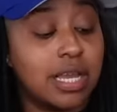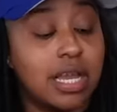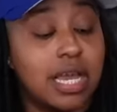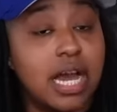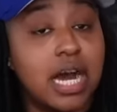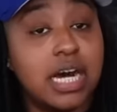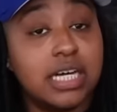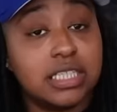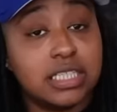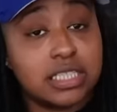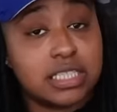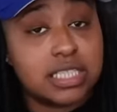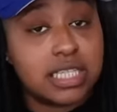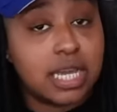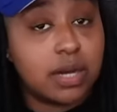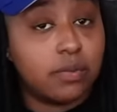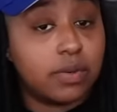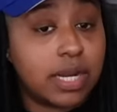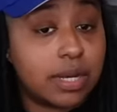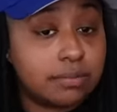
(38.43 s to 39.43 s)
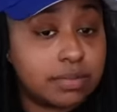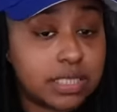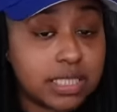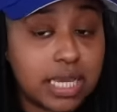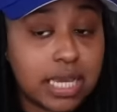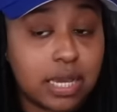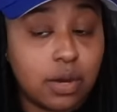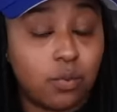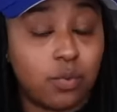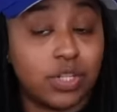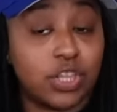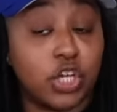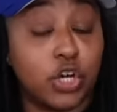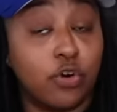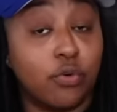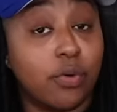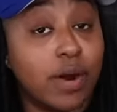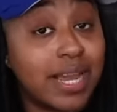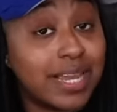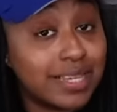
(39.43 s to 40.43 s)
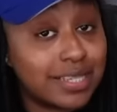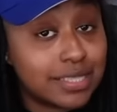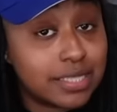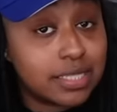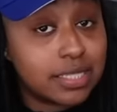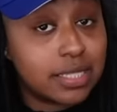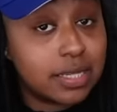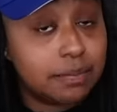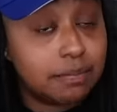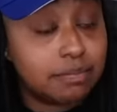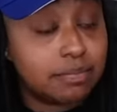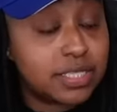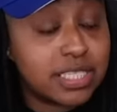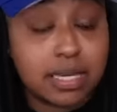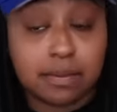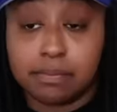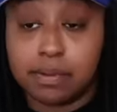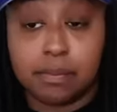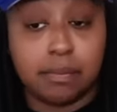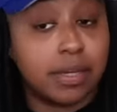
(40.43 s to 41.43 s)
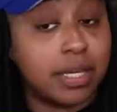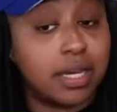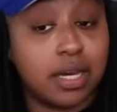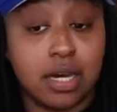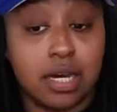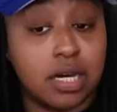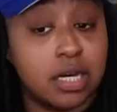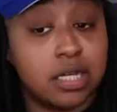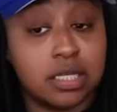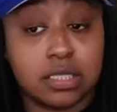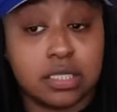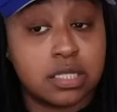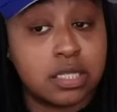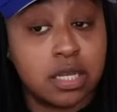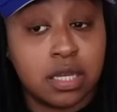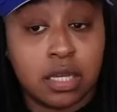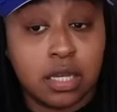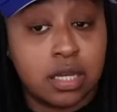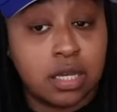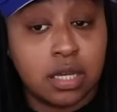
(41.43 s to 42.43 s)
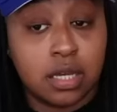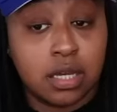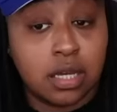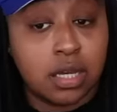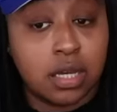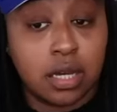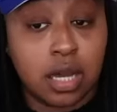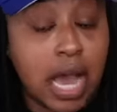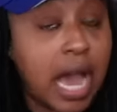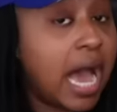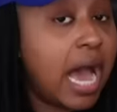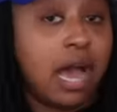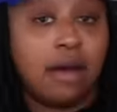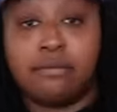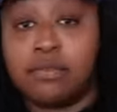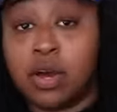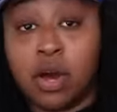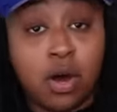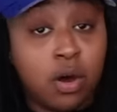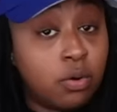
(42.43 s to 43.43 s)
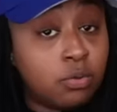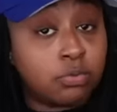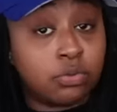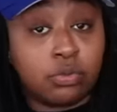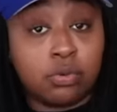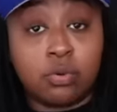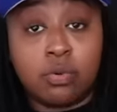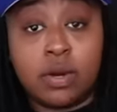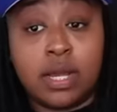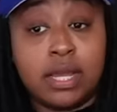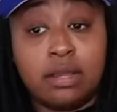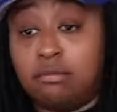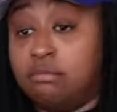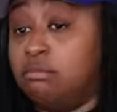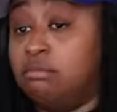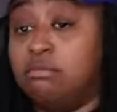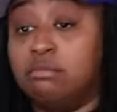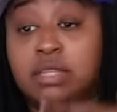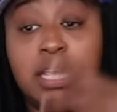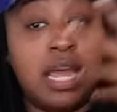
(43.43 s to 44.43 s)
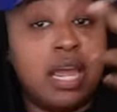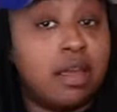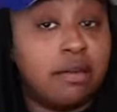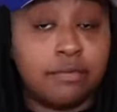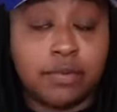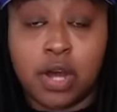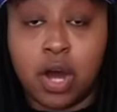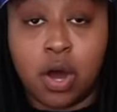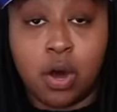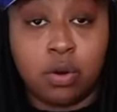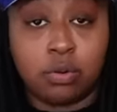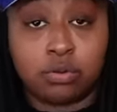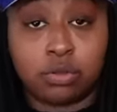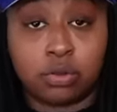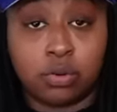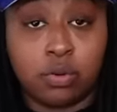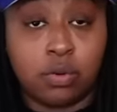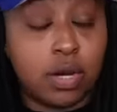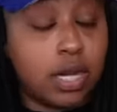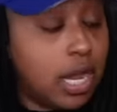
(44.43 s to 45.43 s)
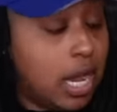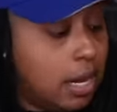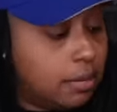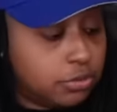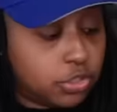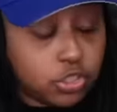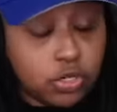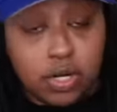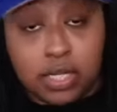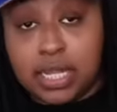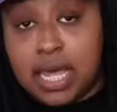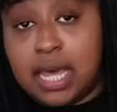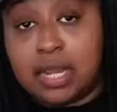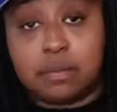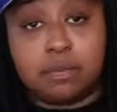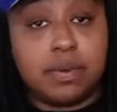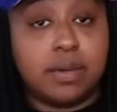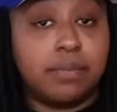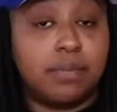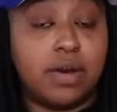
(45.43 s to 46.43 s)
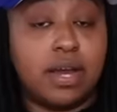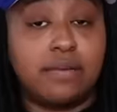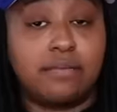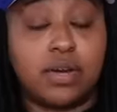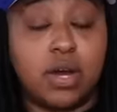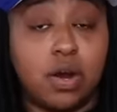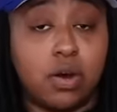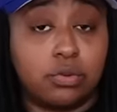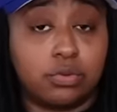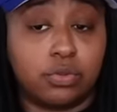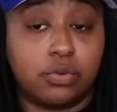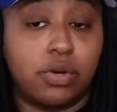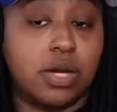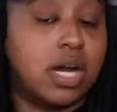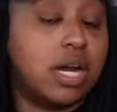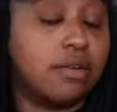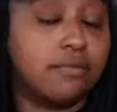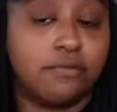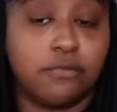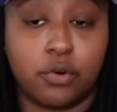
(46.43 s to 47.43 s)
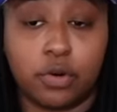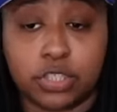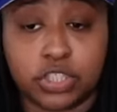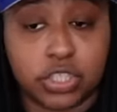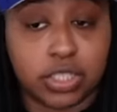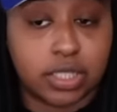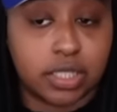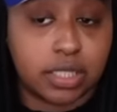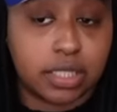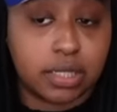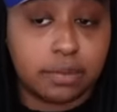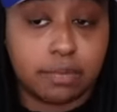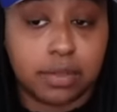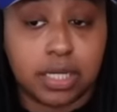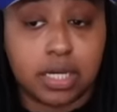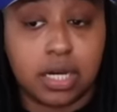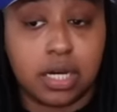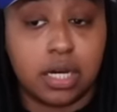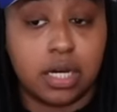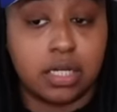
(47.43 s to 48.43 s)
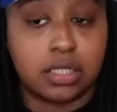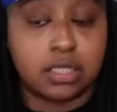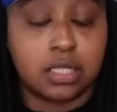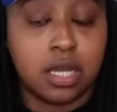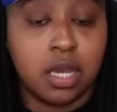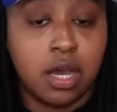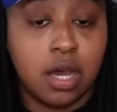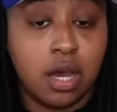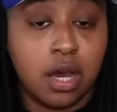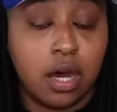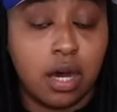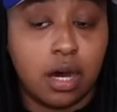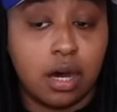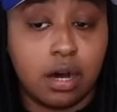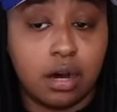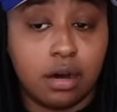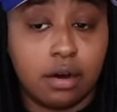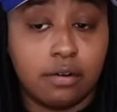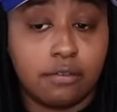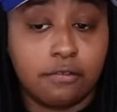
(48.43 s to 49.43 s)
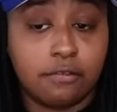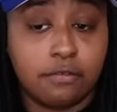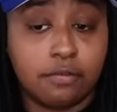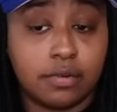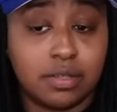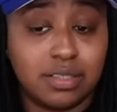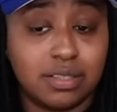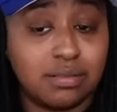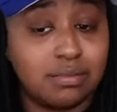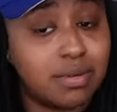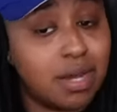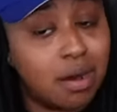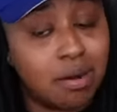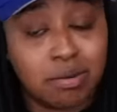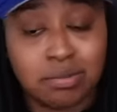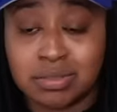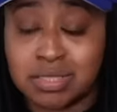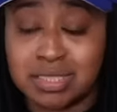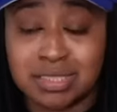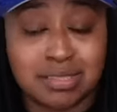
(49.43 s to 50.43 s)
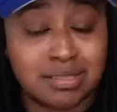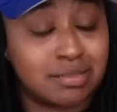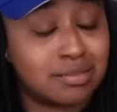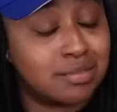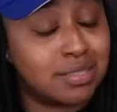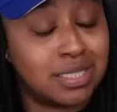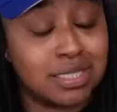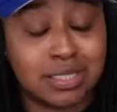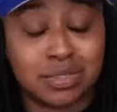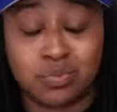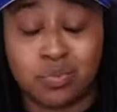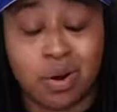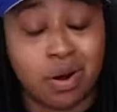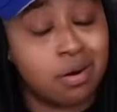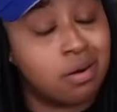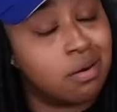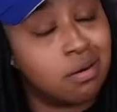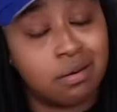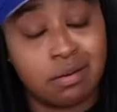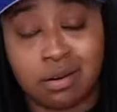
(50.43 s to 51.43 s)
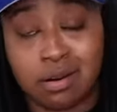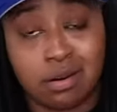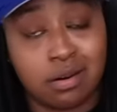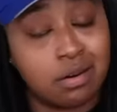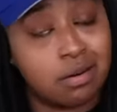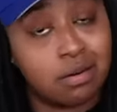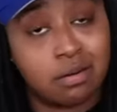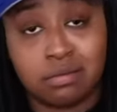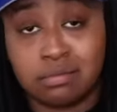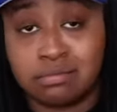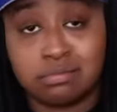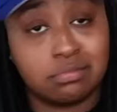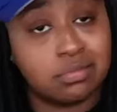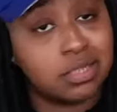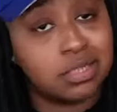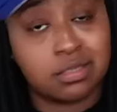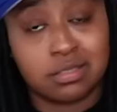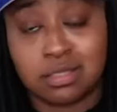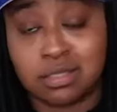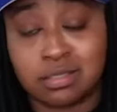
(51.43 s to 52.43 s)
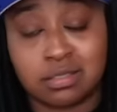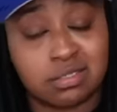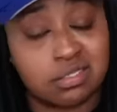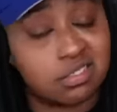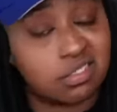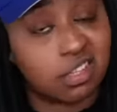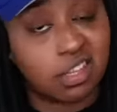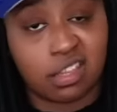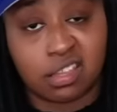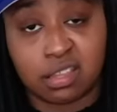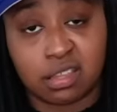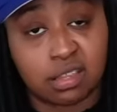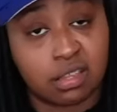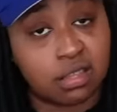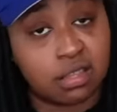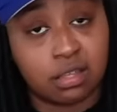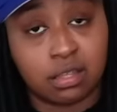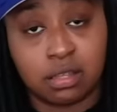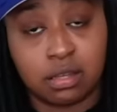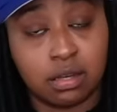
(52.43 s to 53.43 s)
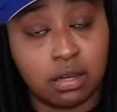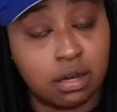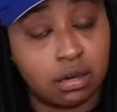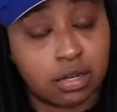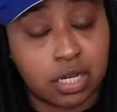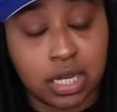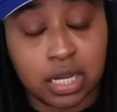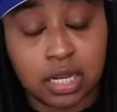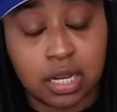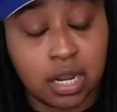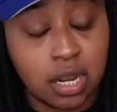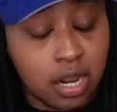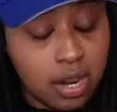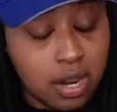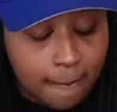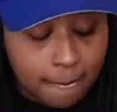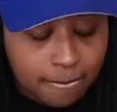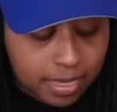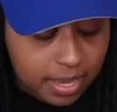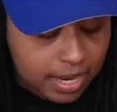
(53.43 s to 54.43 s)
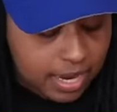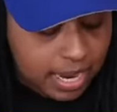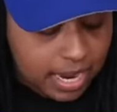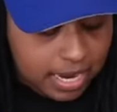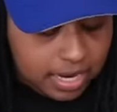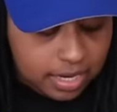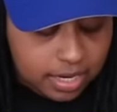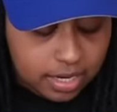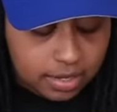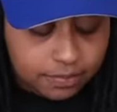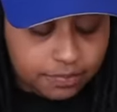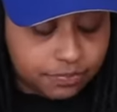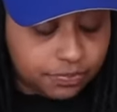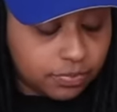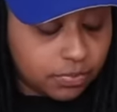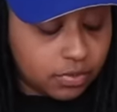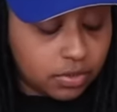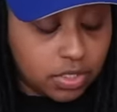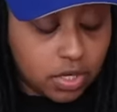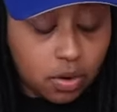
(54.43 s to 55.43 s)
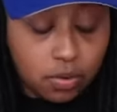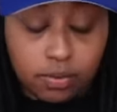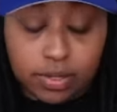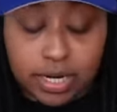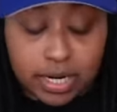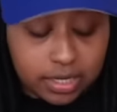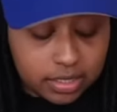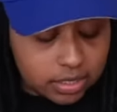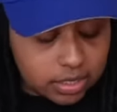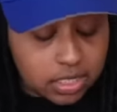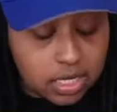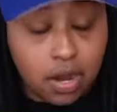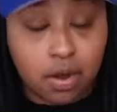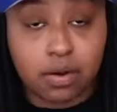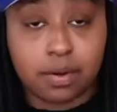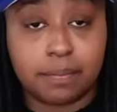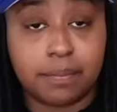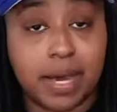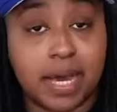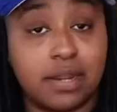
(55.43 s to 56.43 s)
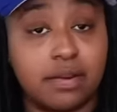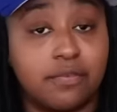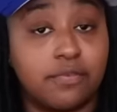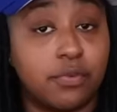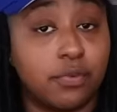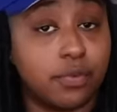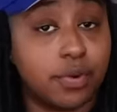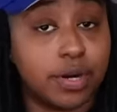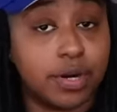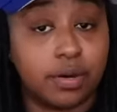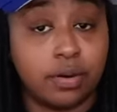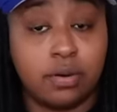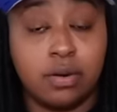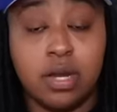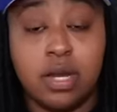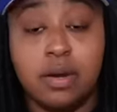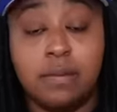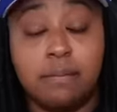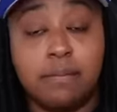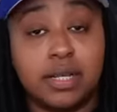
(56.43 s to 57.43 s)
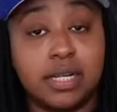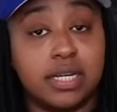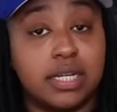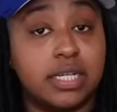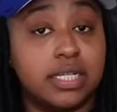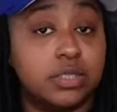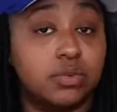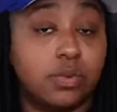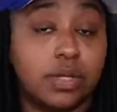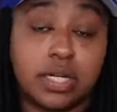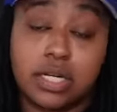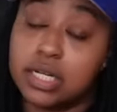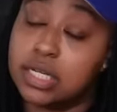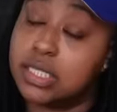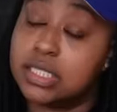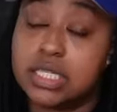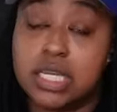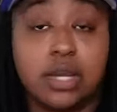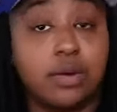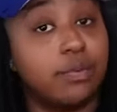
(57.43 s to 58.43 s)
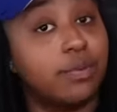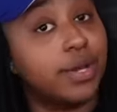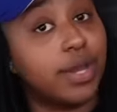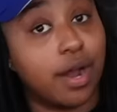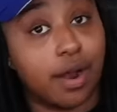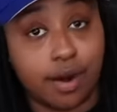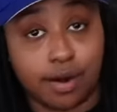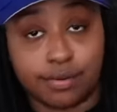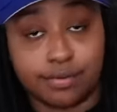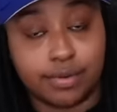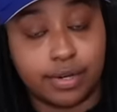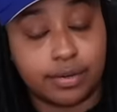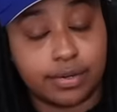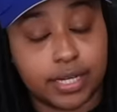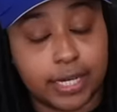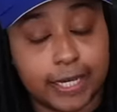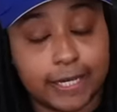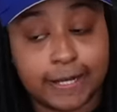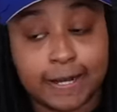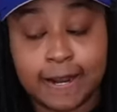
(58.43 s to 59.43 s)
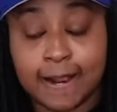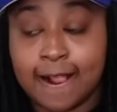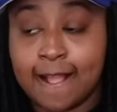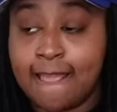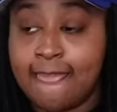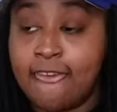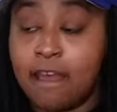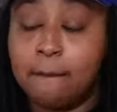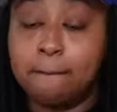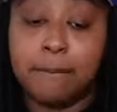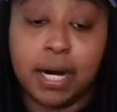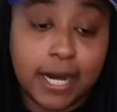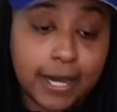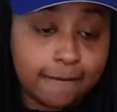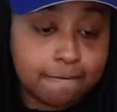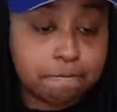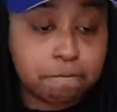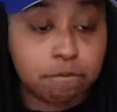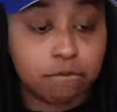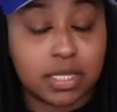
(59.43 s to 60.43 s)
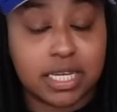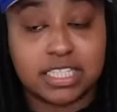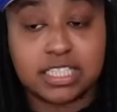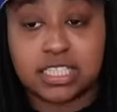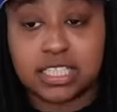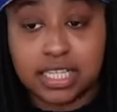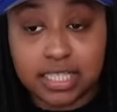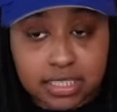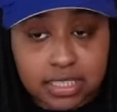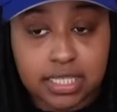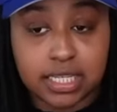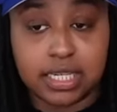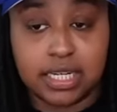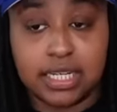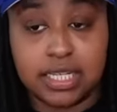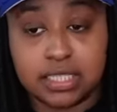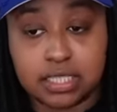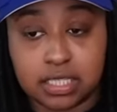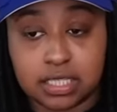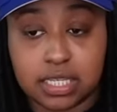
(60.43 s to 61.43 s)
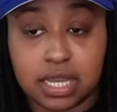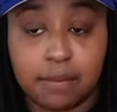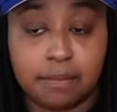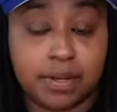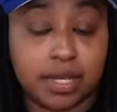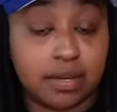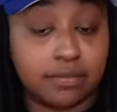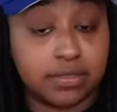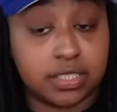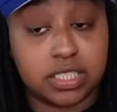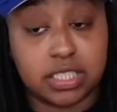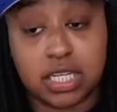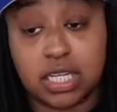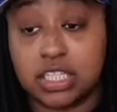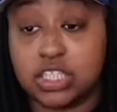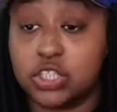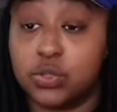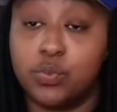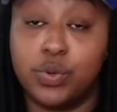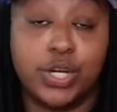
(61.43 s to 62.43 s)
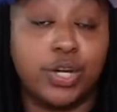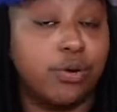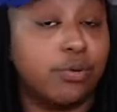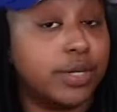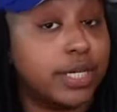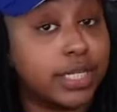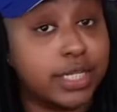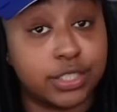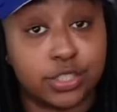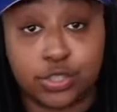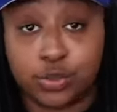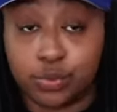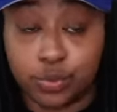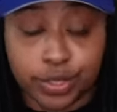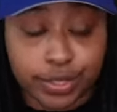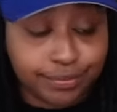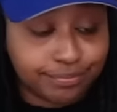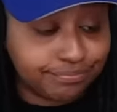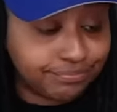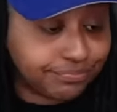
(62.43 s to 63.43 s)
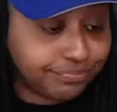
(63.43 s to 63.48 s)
Understand what I'm saying with grace, simply because I've gone through it. They've gone through it. I'm sure a lot of people have gone through it, unfortunately, because of, you know, just this world, girl. It's just, ugh, okay? Hate it. Don't care to talk about it for real, but it is what it is. Here we are, okay? But since it is the topic of discussion, we're going to get into it.